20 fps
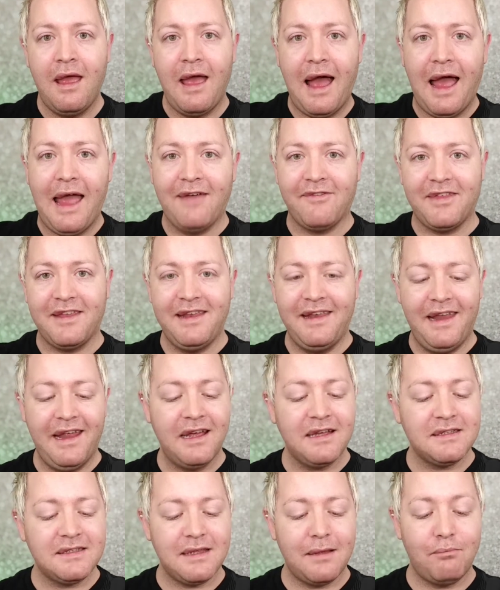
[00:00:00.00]
I have the
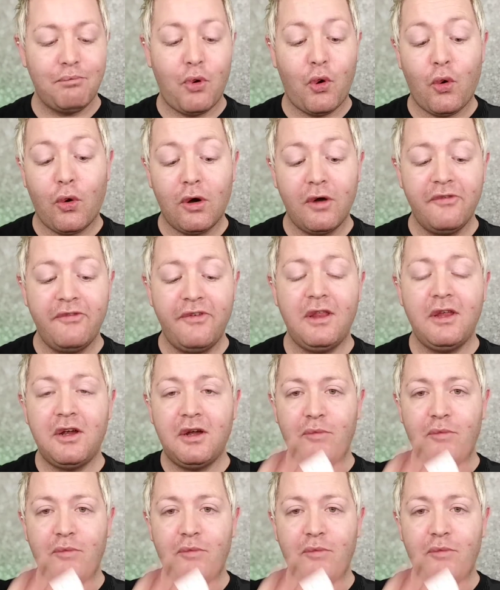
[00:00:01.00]
NYX Pore Filler